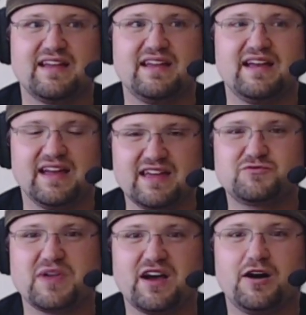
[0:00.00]
It
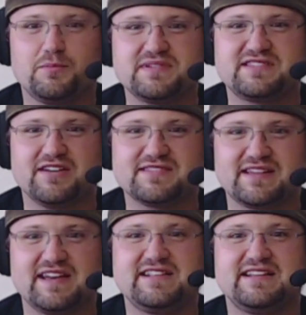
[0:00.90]
gives me hope.
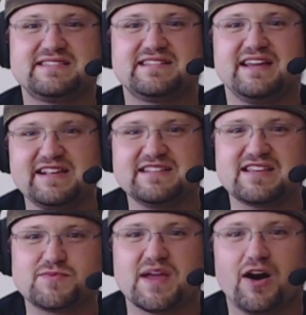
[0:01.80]
Seriously, it just
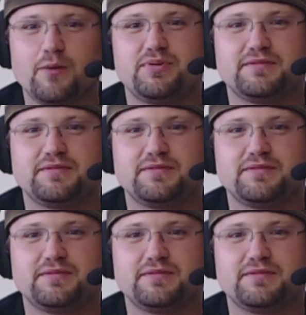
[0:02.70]
gives me hope.